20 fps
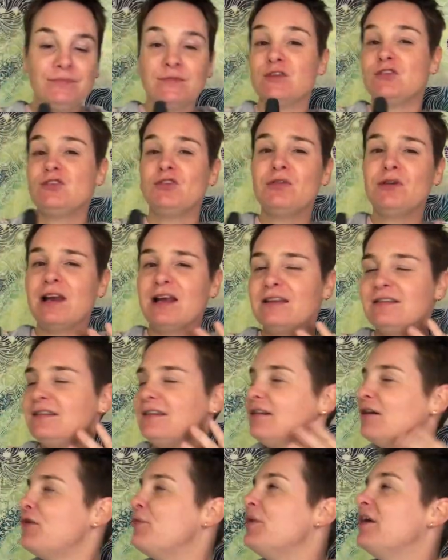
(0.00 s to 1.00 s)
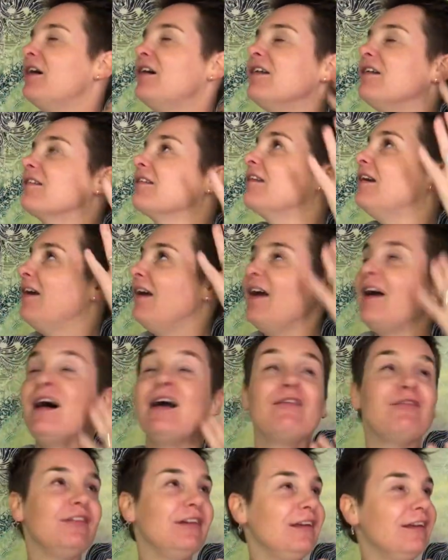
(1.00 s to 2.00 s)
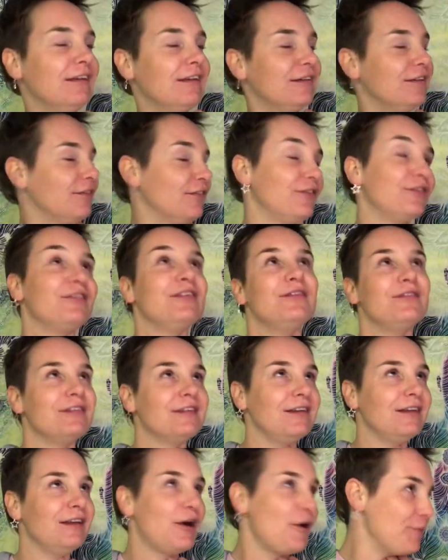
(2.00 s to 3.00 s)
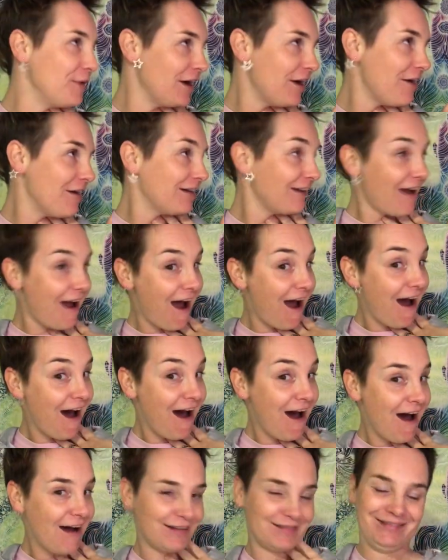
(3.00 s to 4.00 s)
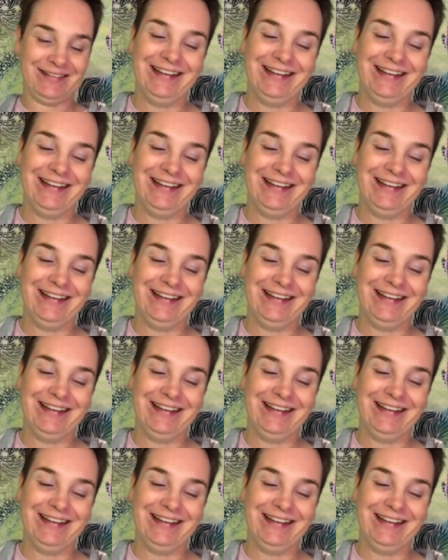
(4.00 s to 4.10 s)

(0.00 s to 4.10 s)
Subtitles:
So classy. Oh my god. Alfie, seriously. Oh my god. Oh.